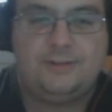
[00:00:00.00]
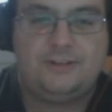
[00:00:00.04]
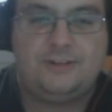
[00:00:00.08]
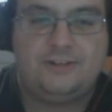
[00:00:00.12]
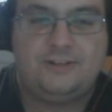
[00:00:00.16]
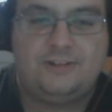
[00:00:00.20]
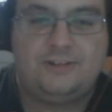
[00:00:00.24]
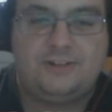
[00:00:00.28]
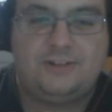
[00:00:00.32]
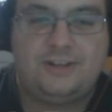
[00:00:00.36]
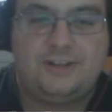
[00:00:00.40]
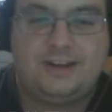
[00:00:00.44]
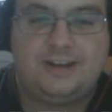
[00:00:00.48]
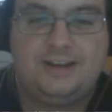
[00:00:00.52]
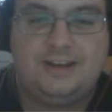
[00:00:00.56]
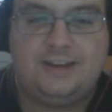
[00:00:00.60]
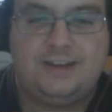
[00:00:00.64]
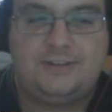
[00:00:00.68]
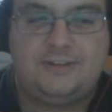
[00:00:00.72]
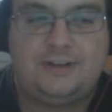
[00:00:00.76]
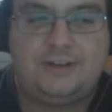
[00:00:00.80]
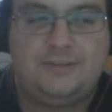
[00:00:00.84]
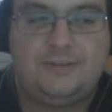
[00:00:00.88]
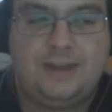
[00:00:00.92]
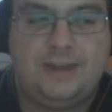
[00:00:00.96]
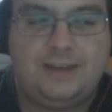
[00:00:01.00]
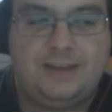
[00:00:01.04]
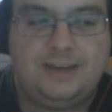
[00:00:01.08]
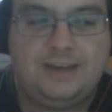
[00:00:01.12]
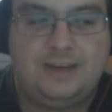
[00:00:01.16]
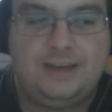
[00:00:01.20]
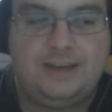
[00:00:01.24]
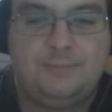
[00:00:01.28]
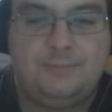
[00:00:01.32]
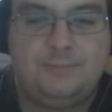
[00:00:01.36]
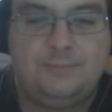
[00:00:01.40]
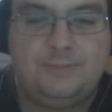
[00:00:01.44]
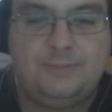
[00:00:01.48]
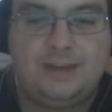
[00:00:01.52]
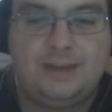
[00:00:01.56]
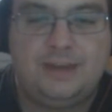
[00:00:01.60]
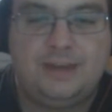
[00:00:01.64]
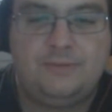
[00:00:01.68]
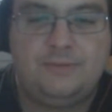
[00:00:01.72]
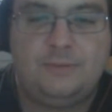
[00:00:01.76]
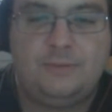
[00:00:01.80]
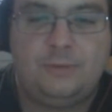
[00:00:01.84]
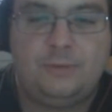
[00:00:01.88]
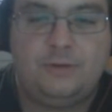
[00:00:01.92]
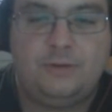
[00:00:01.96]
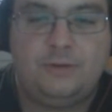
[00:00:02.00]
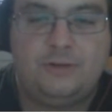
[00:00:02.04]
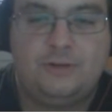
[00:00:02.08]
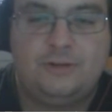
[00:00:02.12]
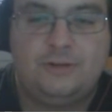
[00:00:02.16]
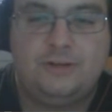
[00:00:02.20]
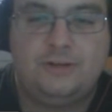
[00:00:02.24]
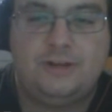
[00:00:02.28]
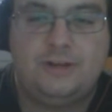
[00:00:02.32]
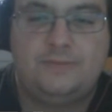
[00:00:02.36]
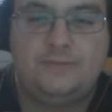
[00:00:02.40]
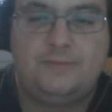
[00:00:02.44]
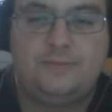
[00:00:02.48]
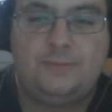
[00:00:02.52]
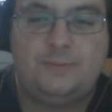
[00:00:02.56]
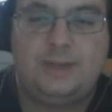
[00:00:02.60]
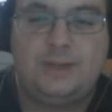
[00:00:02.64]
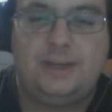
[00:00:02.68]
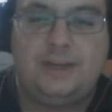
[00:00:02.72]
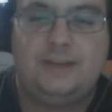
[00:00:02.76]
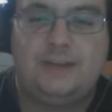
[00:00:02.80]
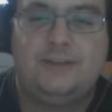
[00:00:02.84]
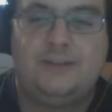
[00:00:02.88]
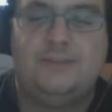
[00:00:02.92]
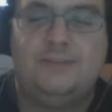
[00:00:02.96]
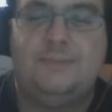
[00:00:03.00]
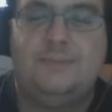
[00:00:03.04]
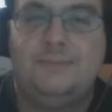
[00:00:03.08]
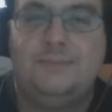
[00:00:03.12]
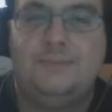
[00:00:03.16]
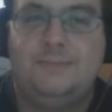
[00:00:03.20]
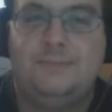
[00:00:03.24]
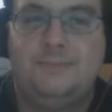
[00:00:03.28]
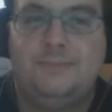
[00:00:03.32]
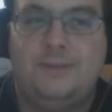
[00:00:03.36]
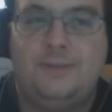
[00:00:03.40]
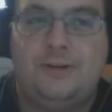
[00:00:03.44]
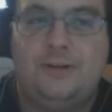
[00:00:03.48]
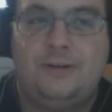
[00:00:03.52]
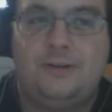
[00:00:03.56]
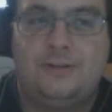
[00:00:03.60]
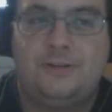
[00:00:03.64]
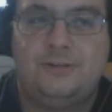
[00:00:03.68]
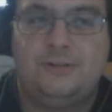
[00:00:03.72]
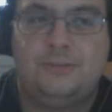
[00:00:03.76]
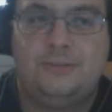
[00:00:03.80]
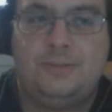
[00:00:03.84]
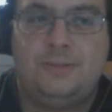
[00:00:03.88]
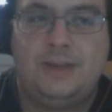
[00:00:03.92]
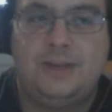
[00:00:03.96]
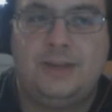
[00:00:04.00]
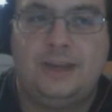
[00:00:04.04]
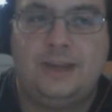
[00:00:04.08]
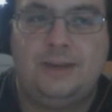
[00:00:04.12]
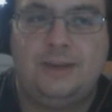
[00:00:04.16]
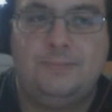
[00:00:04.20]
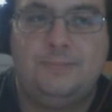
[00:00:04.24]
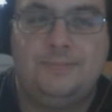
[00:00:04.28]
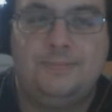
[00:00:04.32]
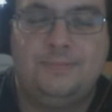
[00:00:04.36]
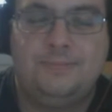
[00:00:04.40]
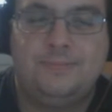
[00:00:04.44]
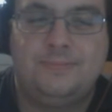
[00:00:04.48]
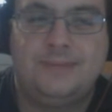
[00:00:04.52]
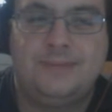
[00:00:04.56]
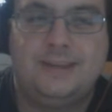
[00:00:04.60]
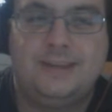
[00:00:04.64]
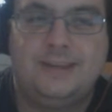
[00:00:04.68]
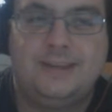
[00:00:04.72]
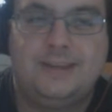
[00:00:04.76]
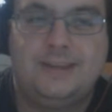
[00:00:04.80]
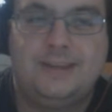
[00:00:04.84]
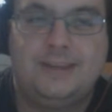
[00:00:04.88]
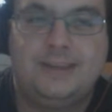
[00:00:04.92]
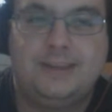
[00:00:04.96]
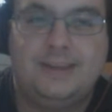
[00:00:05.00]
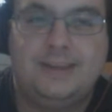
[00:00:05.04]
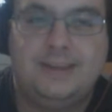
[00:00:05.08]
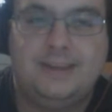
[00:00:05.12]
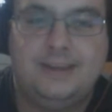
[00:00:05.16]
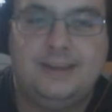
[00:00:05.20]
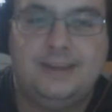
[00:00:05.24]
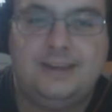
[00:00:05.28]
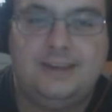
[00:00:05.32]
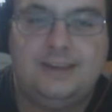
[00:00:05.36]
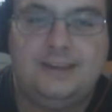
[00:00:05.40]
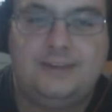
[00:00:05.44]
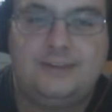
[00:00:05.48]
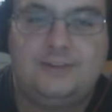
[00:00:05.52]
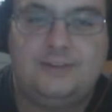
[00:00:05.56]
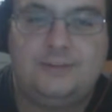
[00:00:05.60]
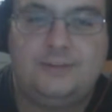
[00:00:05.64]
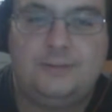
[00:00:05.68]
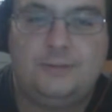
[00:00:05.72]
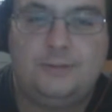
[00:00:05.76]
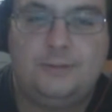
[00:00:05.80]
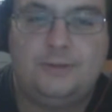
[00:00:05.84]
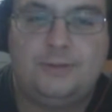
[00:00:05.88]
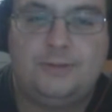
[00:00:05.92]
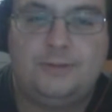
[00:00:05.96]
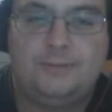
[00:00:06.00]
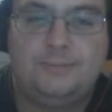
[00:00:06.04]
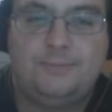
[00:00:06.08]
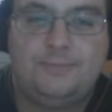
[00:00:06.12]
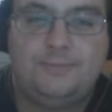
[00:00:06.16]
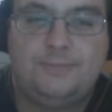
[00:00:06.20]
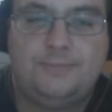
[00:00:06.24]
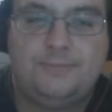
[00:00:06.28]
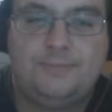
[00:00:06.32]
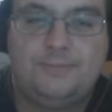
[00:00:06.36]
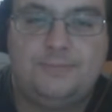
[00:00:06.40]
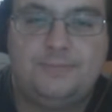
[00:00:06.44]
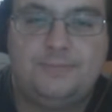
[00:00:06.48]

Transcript: So this is the classic fan game that everyone should have played, or should play. So good.